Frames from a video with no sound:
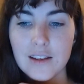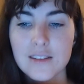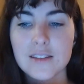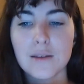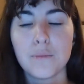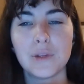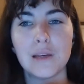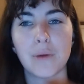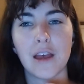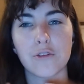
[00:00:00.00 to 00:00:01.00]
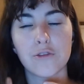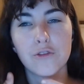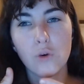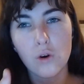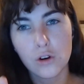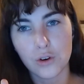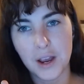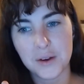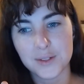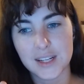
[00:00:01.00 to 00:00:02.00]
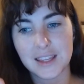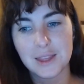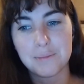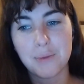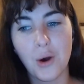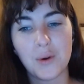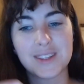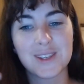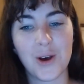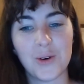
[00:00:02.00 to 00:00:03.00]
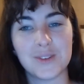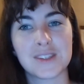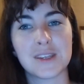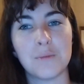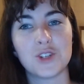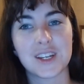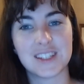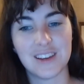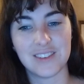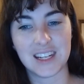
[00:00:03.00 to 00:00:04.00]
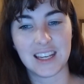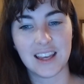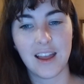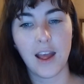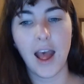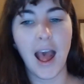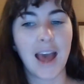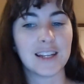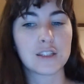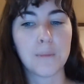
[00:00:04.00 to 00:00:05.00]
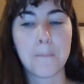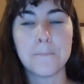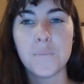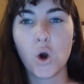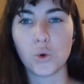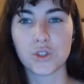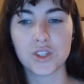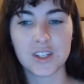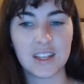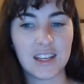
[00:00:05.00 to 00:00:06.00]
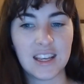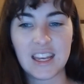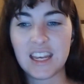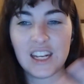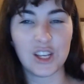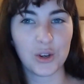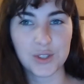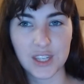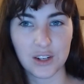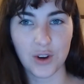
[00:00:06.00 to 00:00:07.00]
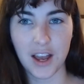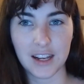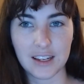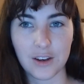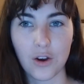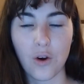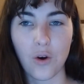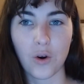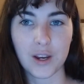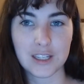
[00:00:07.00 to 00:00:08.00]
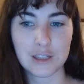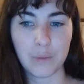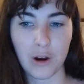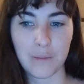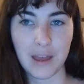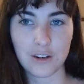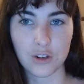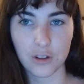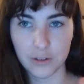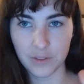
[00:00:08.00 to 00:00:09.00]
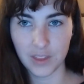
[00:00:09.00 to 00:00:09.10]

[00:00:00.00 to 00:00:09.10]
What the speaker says: simply by foregrounding the poet's own subjectivity at its most idiosyncratic or experimental.